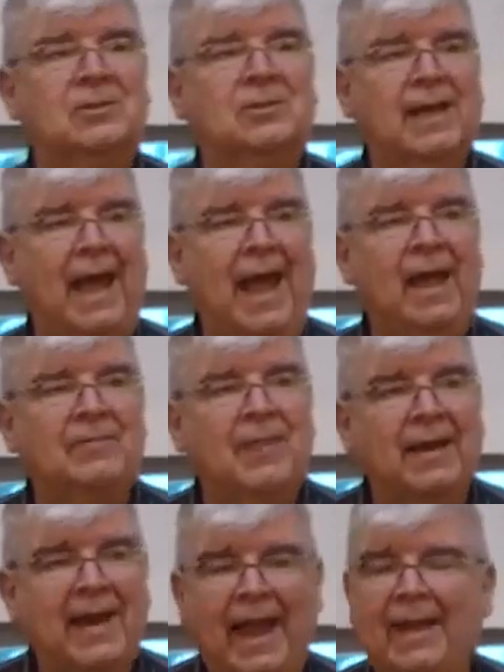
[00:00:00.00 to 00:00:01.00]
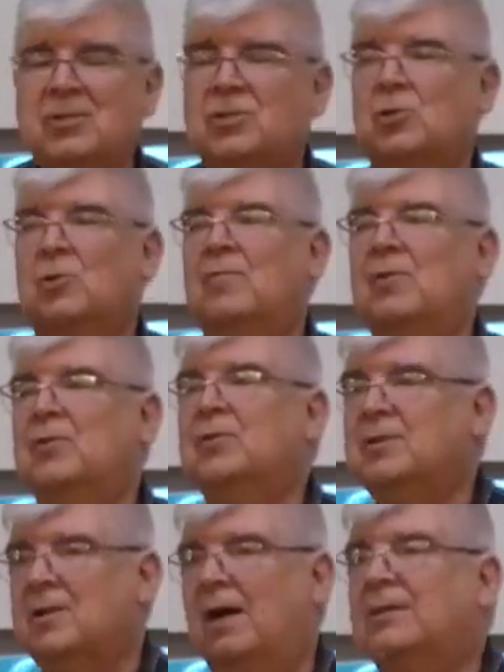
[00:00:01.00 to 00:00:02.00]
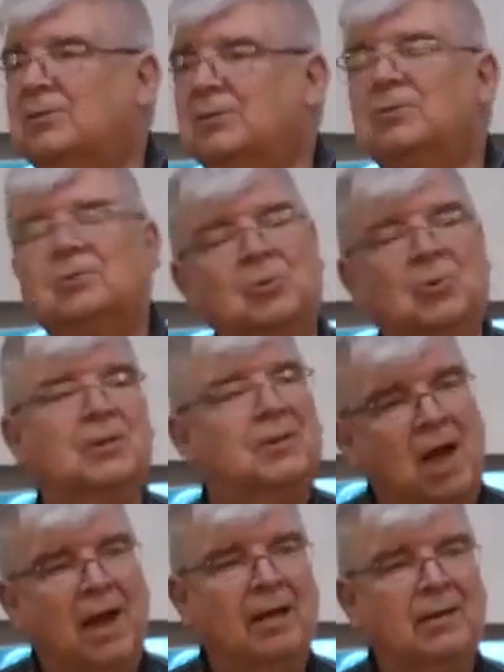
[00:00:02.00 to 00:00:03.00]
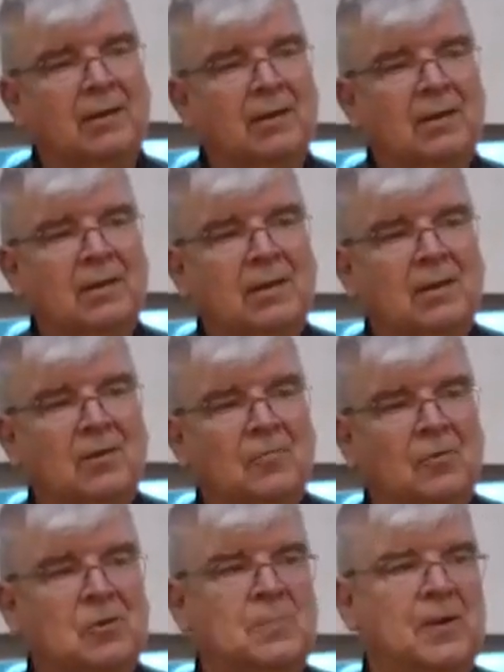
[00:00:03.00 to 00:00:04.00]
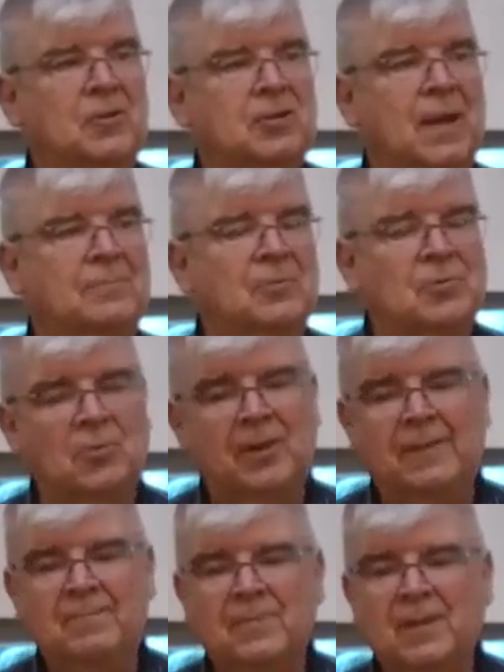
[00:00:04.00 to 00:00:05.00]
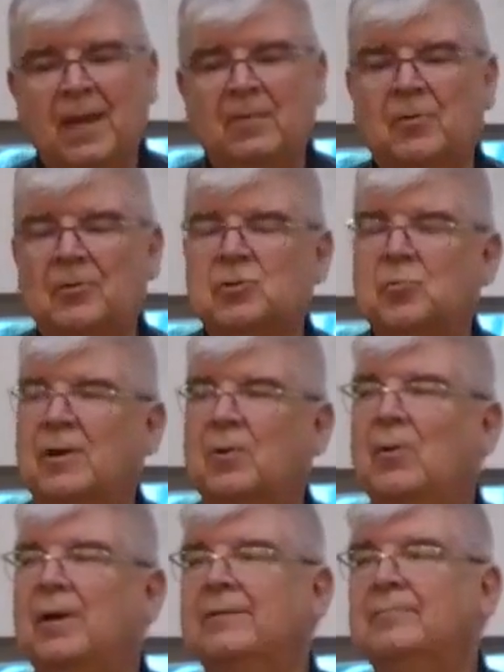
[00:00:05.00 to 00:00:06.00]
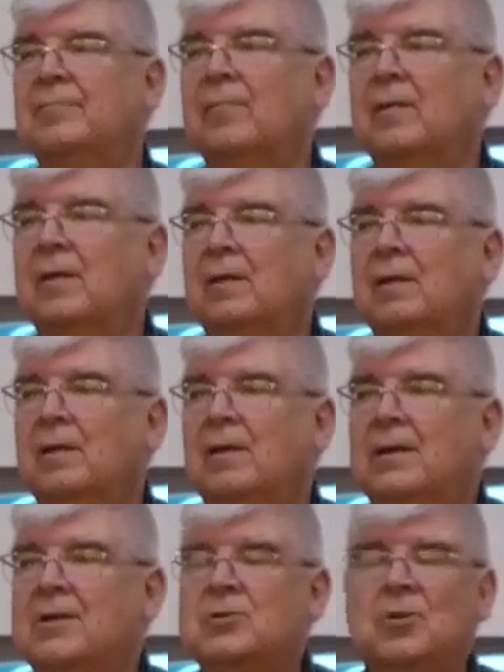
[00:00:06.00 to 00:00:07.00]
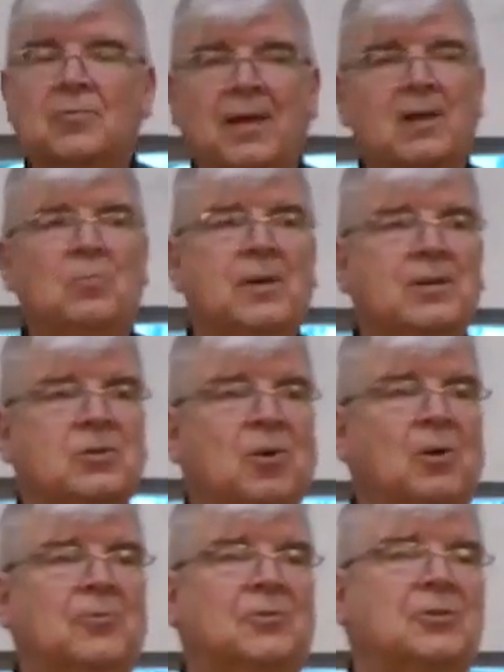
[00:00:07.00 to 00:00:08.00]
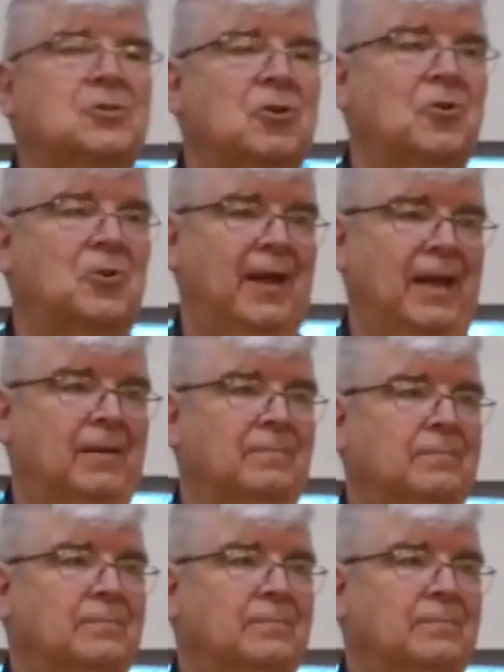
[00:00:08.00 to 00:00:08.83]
us to have that answer of a good conscience toward God. 1 Peter chapter 3 and verse 21. So then we start the journey.